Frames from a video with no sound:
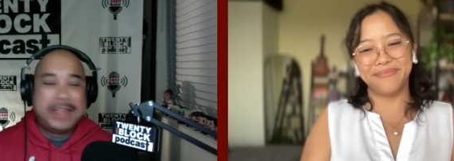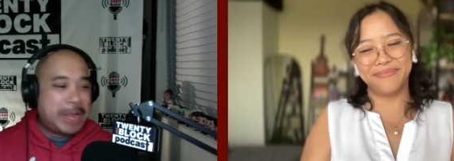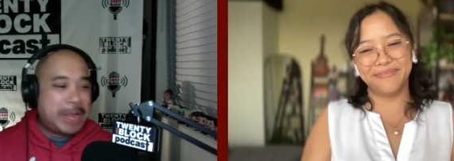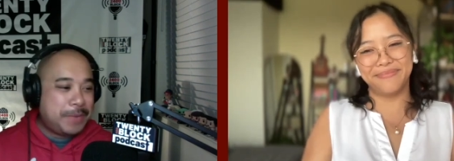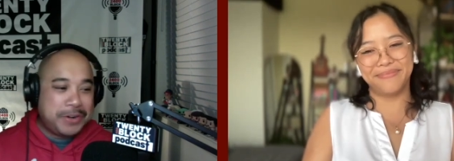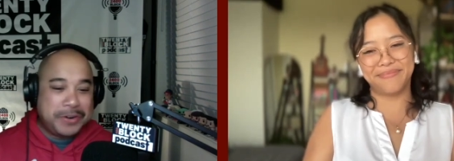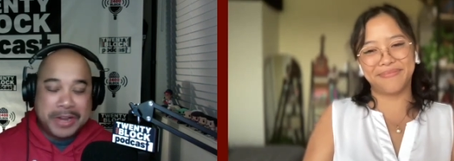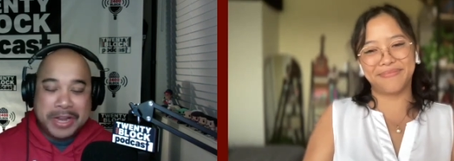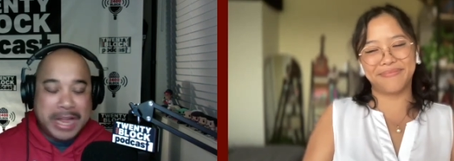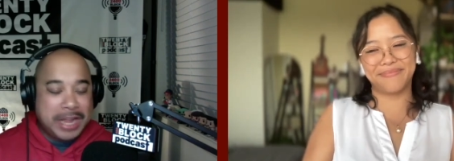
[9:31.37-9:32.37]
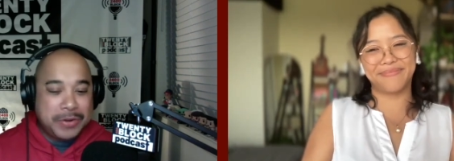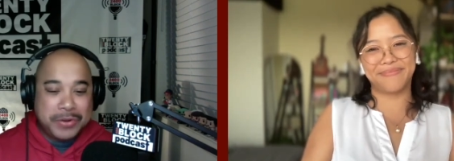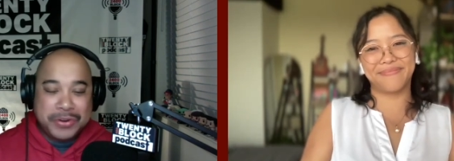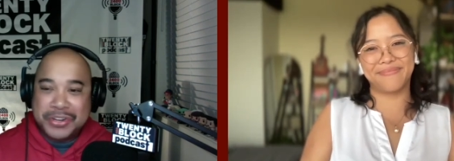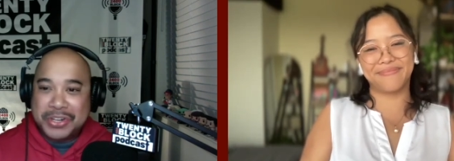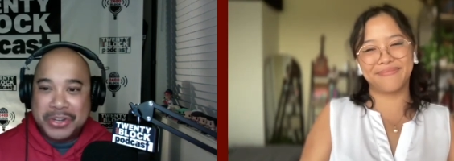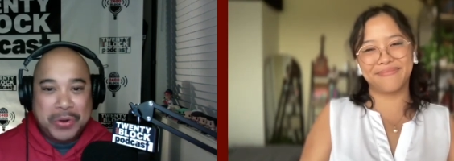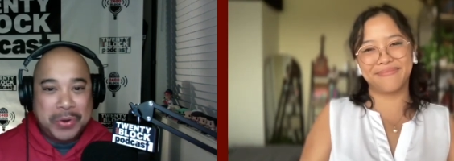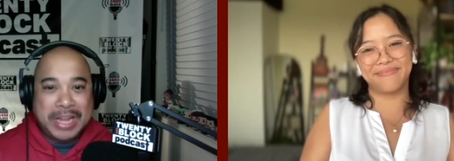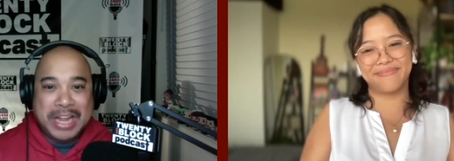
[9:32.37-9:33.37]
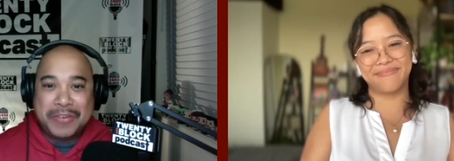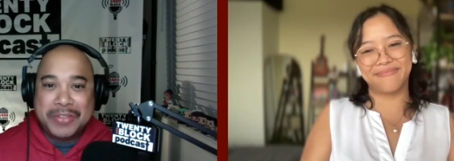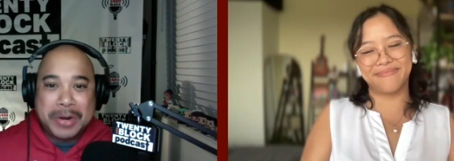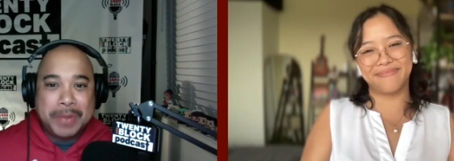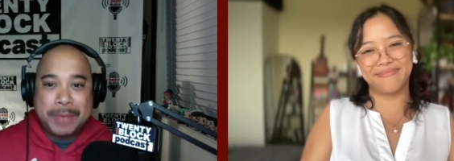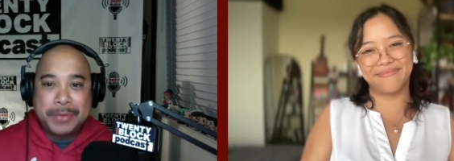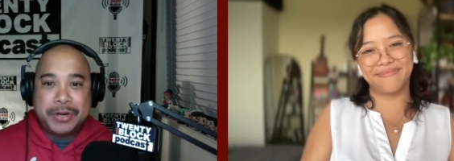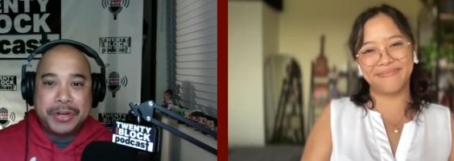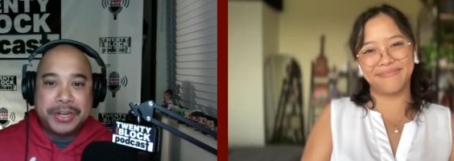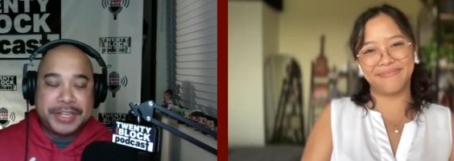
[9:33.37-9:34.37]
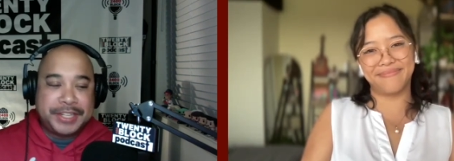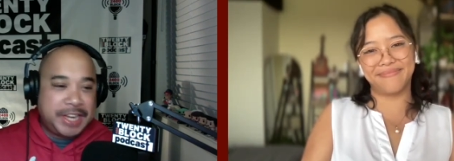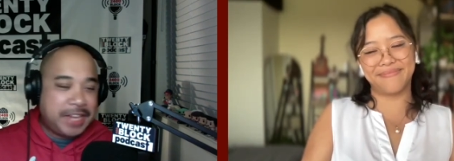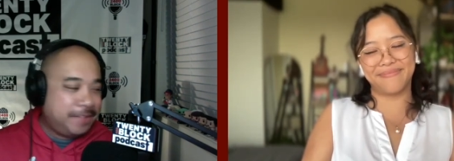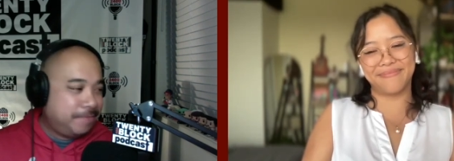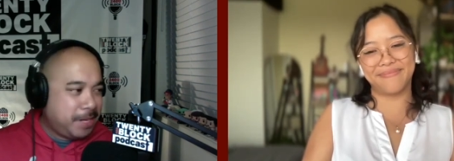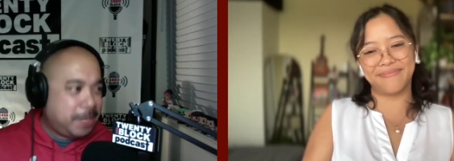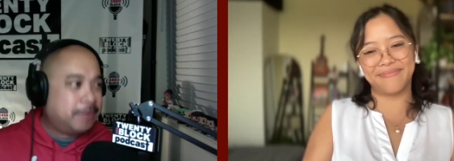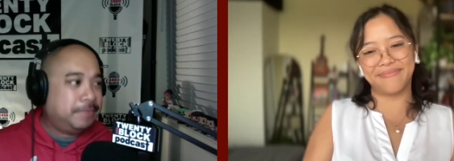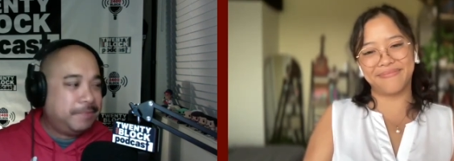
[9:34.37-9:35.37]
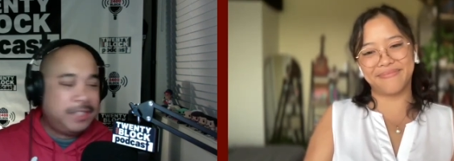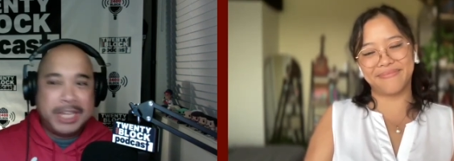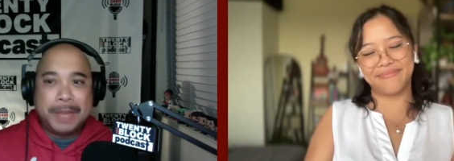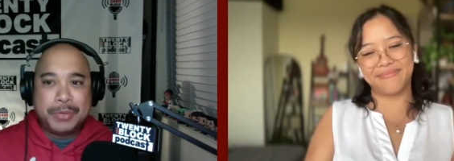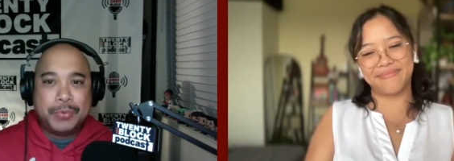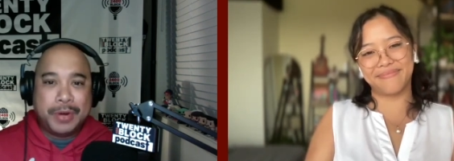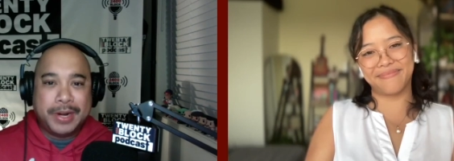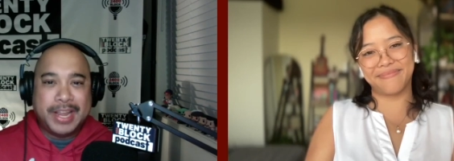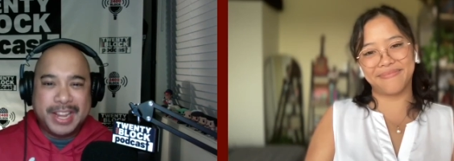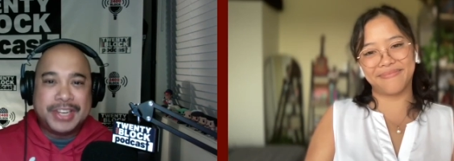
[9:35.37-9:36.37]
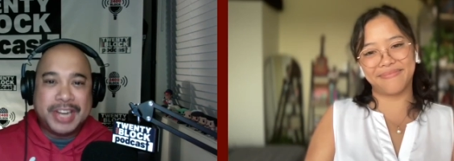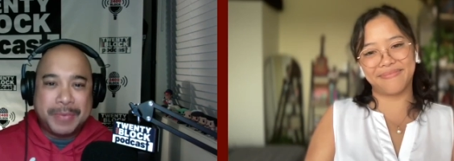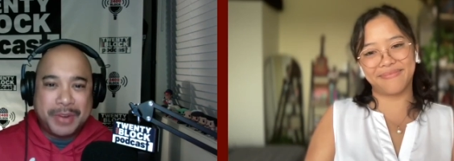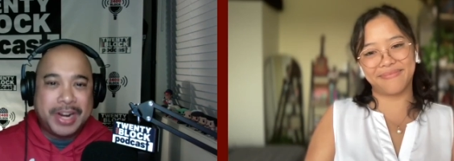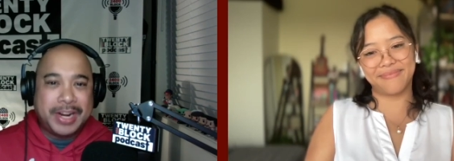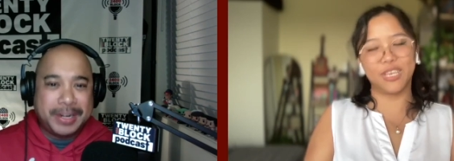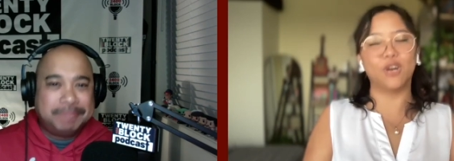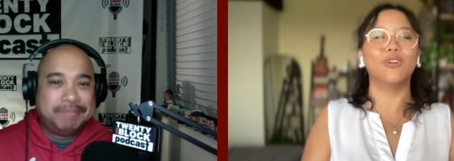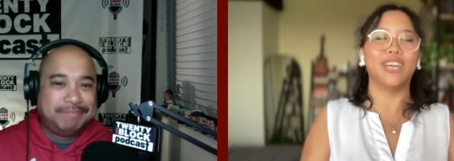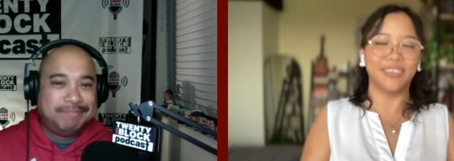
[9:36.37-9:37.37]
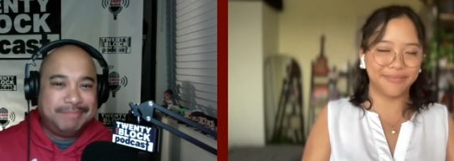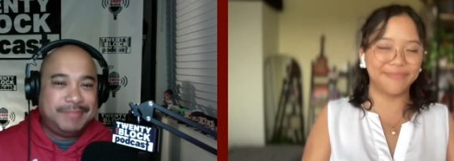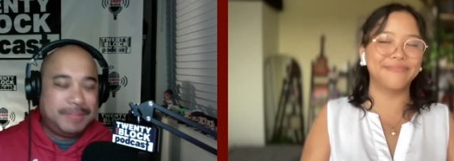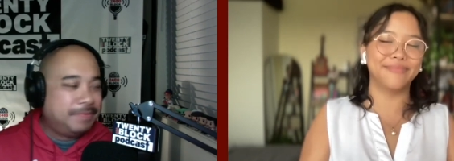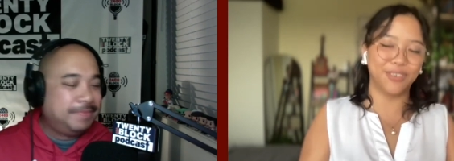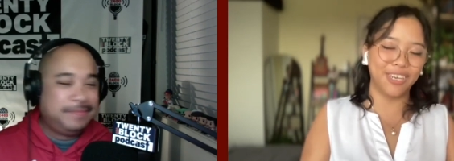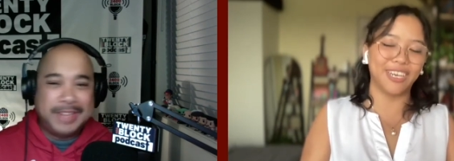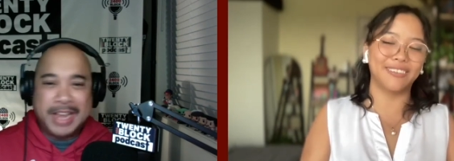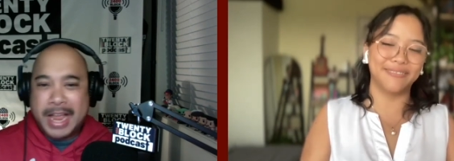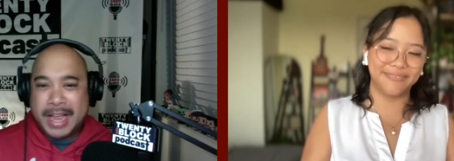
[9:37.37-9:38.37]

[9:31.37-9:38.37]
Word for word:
Speaker 1: I'm sure, I know you juggle a whole lot over there, but I'm sure you just take, you know, steps one at a time, right?
Speaker 2: Oh, yeah. Oh, yeah.